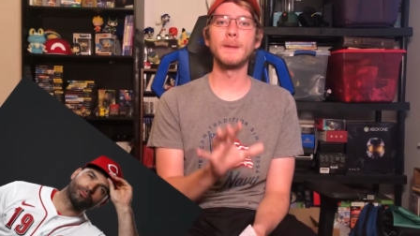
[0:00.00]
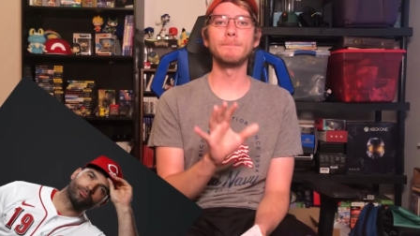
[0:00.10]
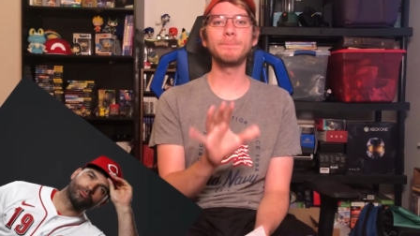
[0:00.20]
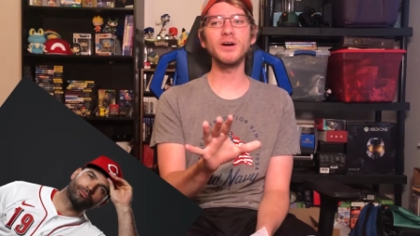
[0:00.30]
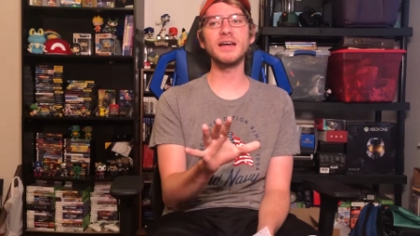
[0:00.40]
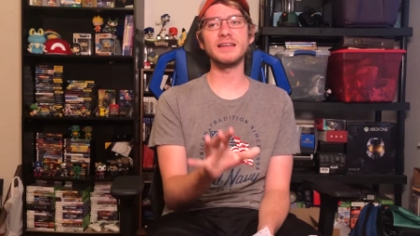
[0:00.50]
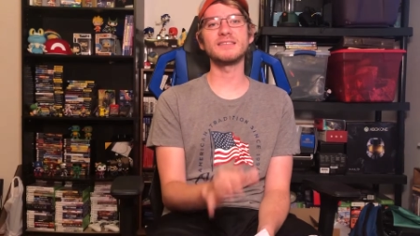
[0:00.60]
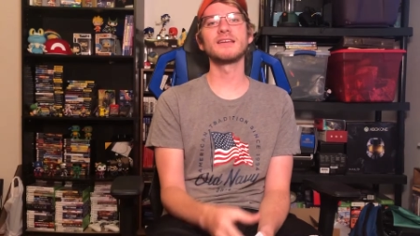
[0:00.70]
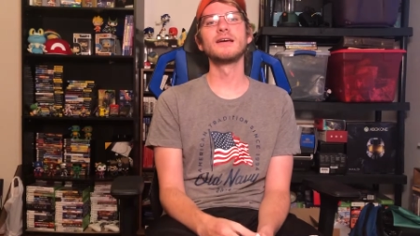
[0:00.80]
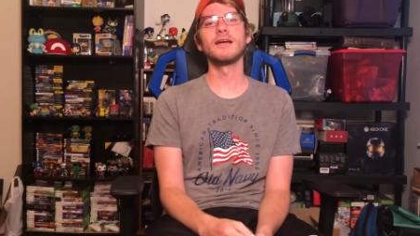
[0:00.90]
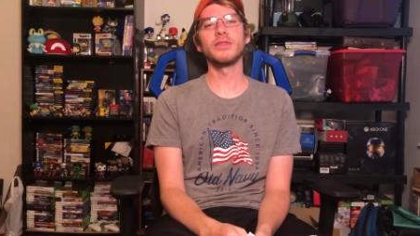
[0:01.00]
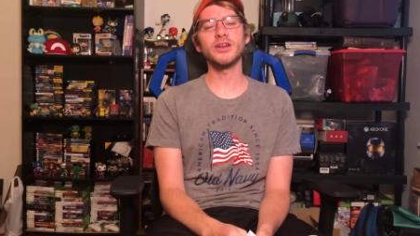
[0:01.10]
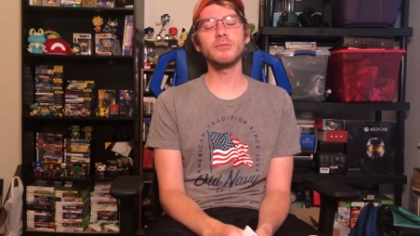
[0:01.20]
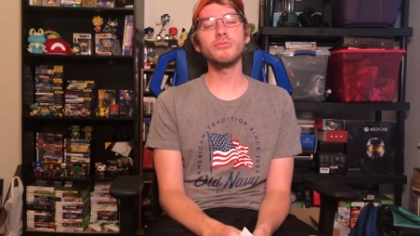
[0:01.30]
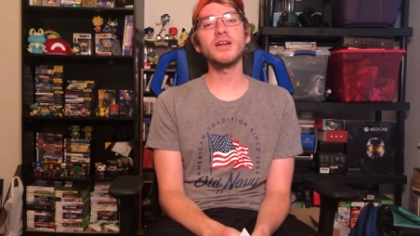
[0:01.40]
but the
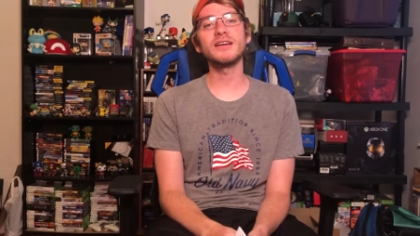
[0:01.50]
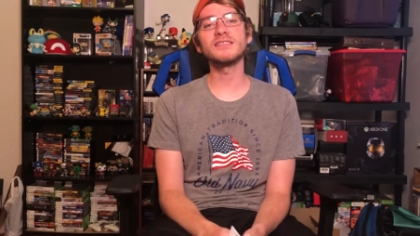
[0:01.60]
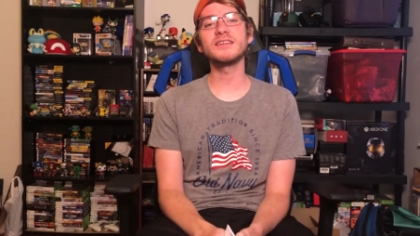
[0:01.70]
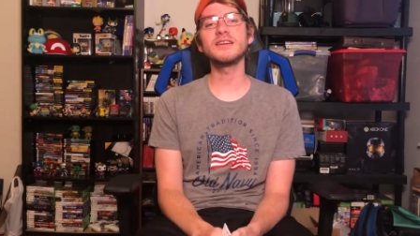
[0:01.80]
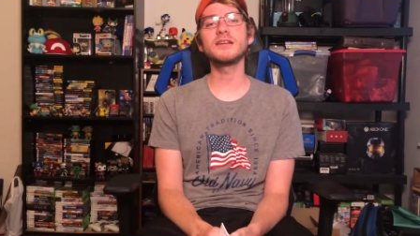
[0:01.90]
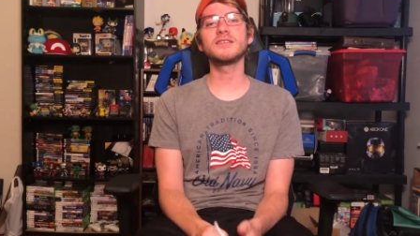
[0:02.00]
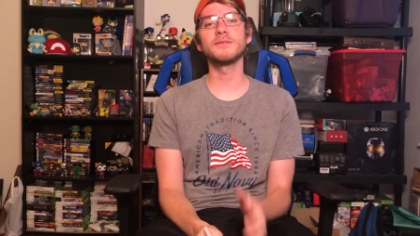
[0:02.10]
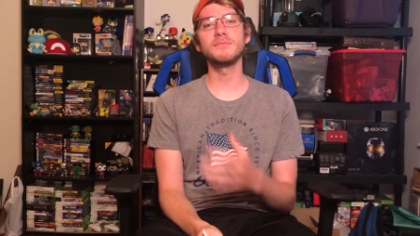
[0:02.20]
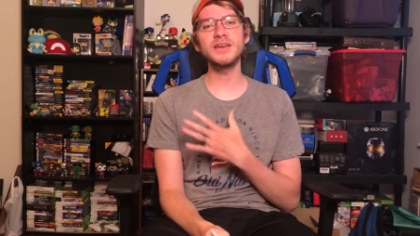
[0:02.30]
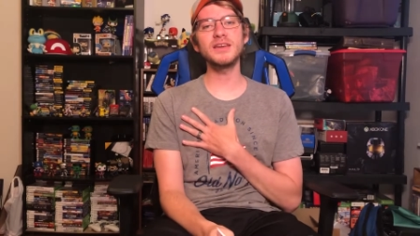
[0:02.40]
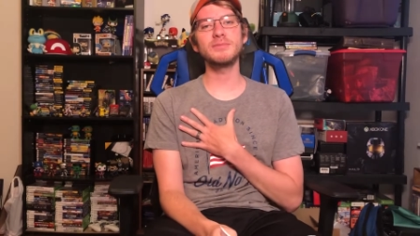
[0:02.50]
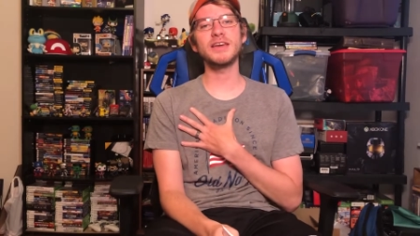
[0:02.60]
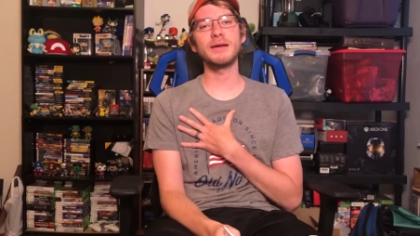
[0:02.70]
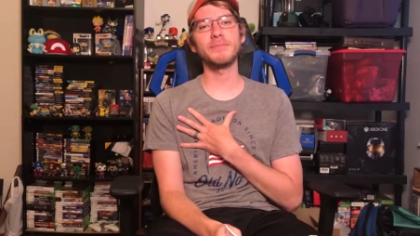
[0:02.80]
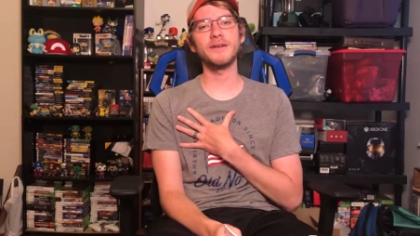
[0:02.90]
number nineteen to me
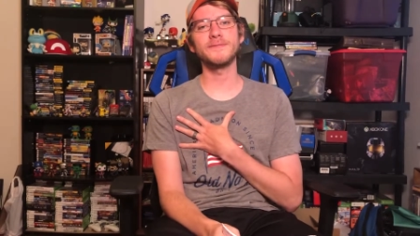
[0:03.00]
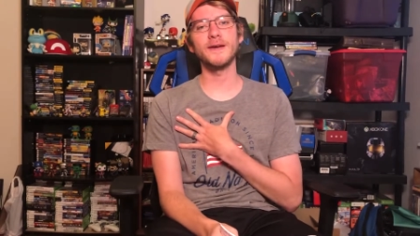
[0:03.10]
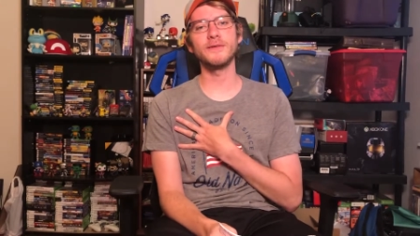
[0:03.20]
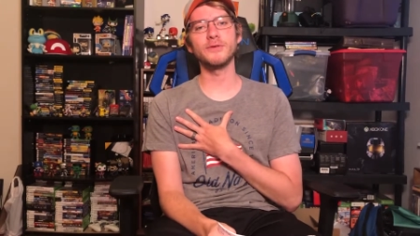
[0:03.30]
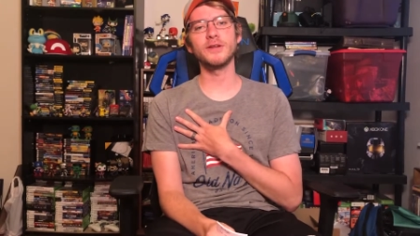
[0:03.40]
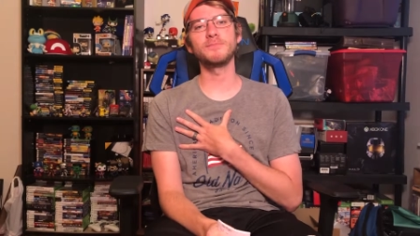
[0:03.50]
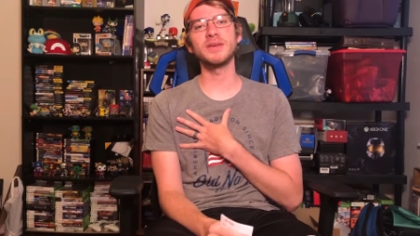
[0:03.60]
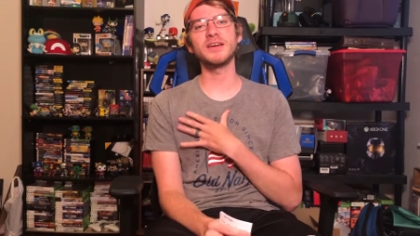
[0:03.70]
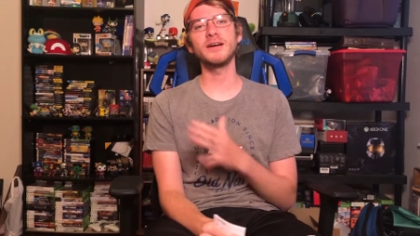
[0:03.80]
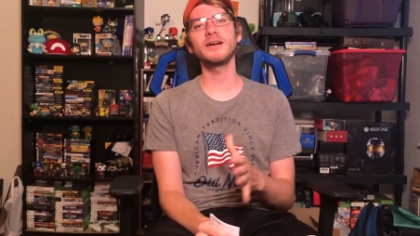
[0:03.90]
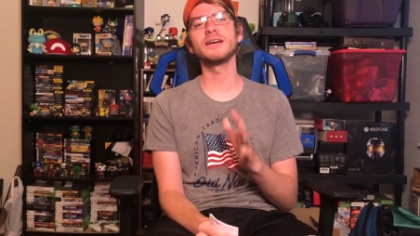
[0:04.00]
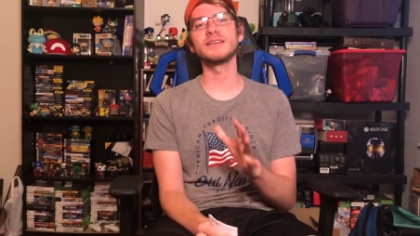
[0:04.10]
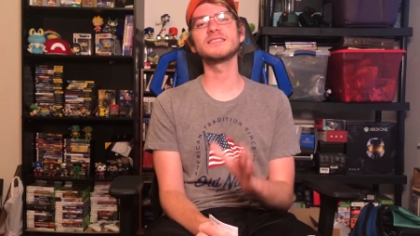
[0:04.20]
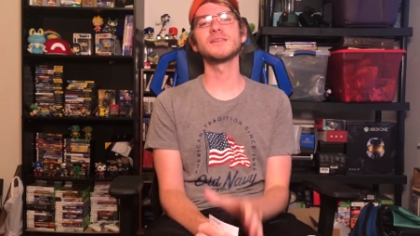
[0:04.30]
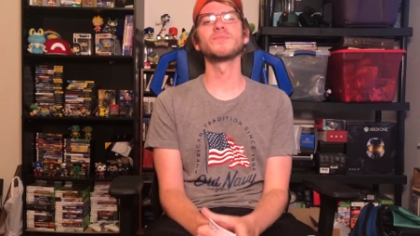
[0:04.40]
became my favorite
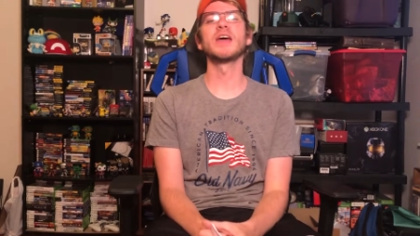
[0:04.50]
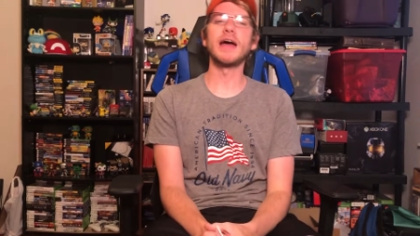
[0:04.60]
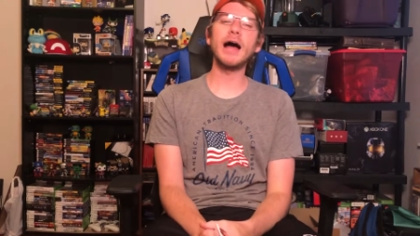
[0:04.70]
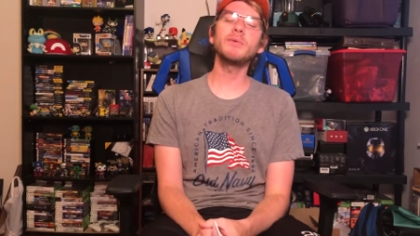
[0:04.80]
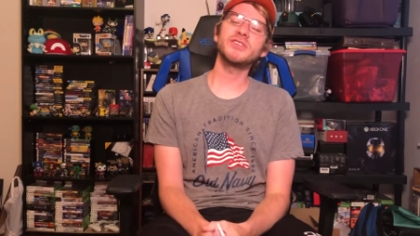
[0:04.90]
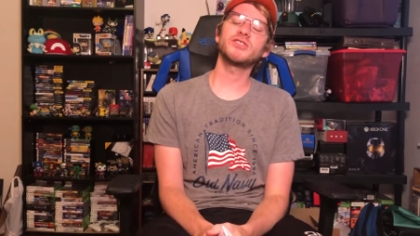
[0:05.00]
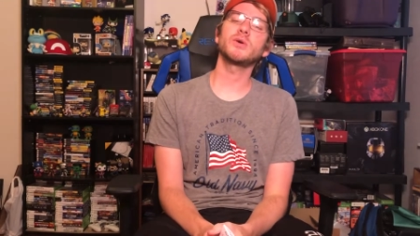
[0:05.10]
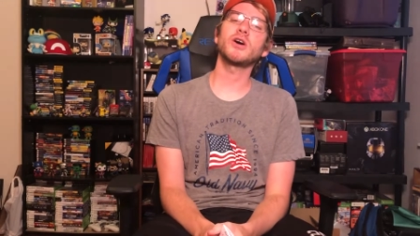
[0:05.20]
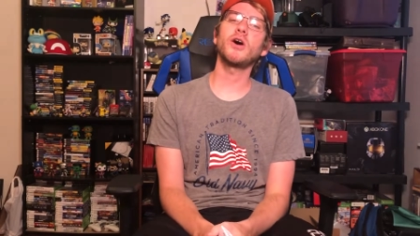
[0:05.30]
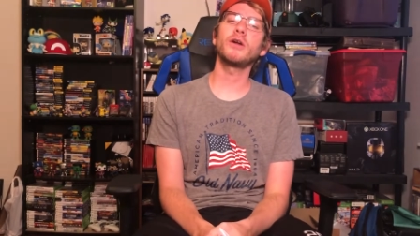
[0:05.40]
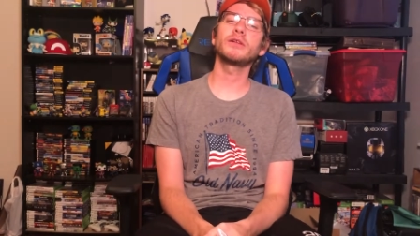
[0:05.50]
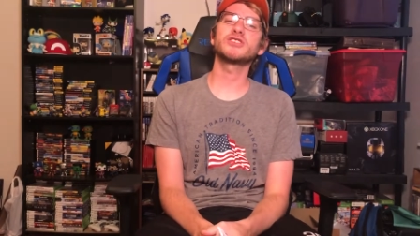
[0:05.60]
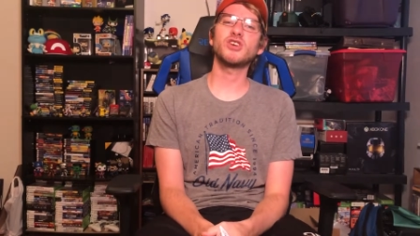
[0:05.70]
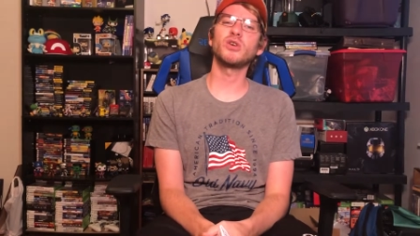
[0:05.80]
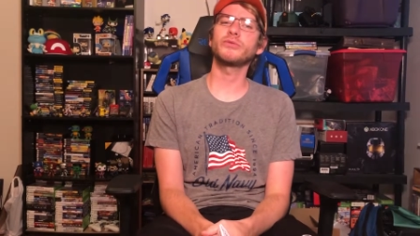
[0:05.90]
because I went to a college
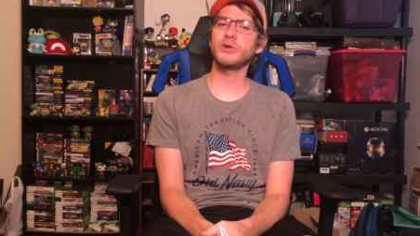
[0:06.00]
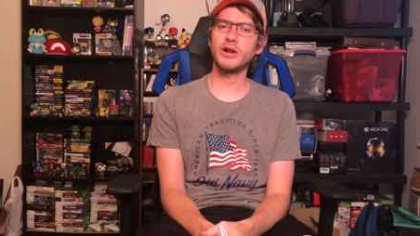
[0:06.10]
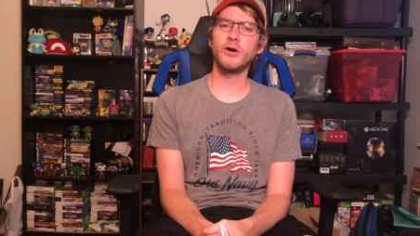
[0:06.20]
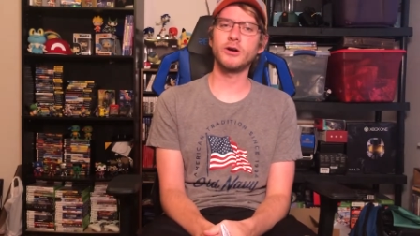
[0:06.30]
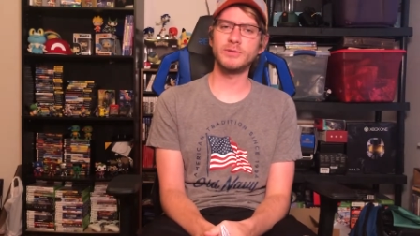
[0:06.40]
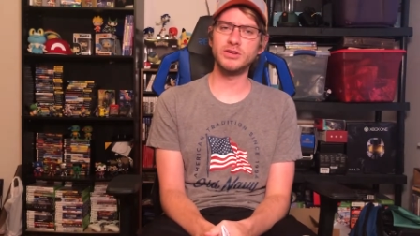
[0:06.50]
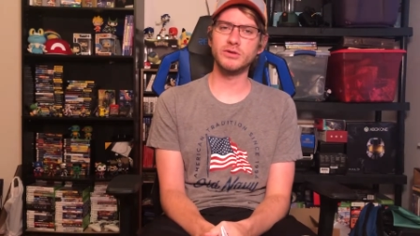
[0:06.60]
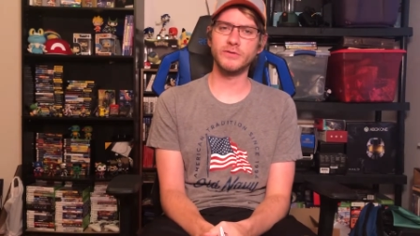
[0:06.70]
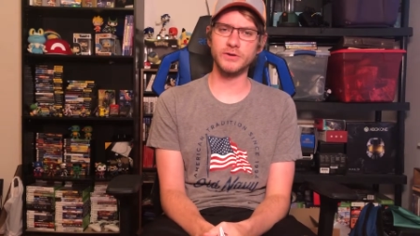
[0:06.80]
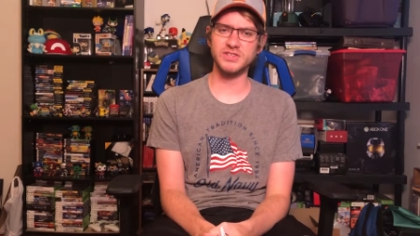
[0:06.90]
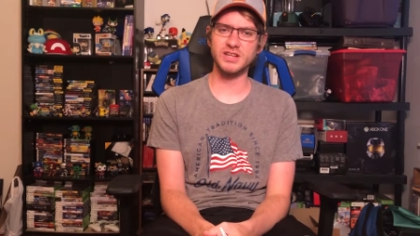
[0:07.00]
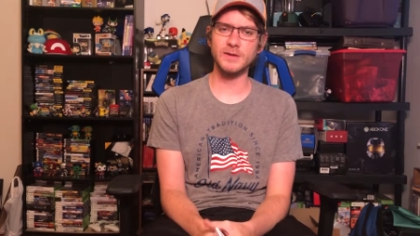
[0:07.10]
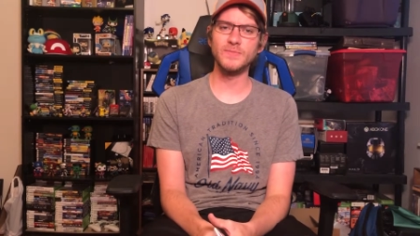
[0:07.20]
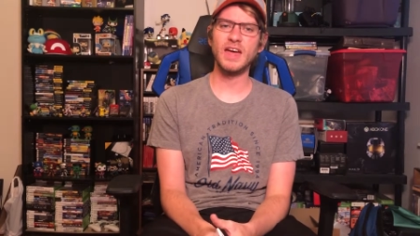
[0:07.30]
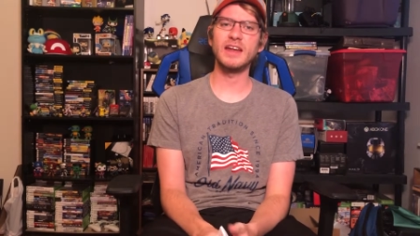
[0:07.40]
called Freed Hardeman
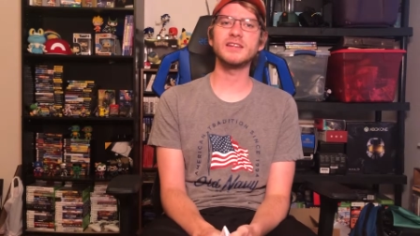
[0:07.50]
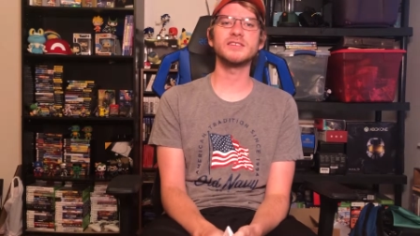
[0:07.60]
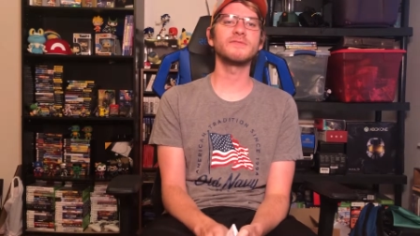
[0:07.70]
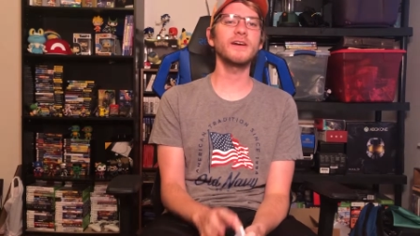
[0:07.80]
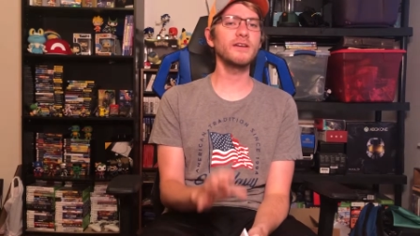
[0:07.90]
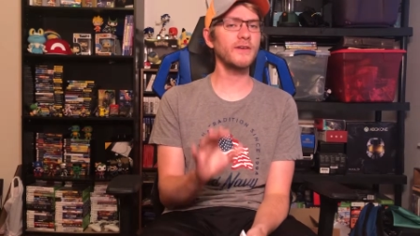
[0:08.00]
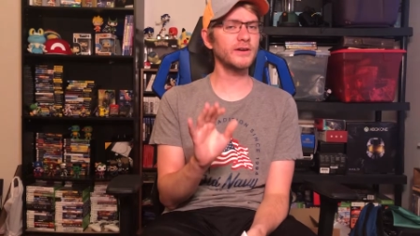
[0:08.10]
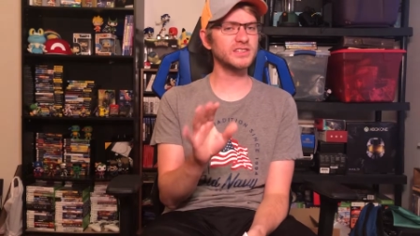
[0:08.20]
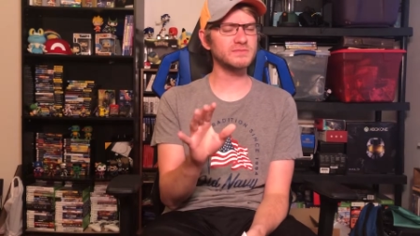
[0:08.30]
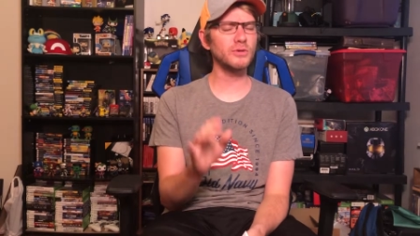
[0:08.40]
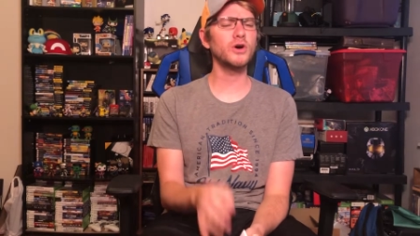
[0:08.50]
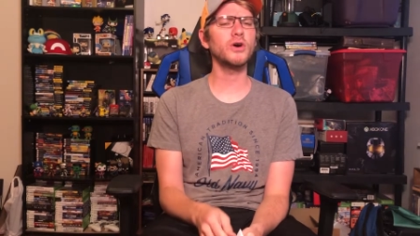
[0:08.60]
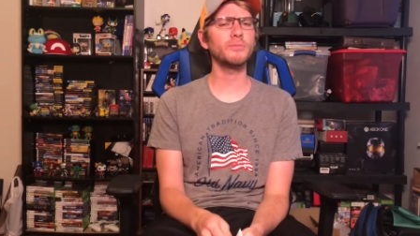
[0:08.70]
University, and it's a very, very small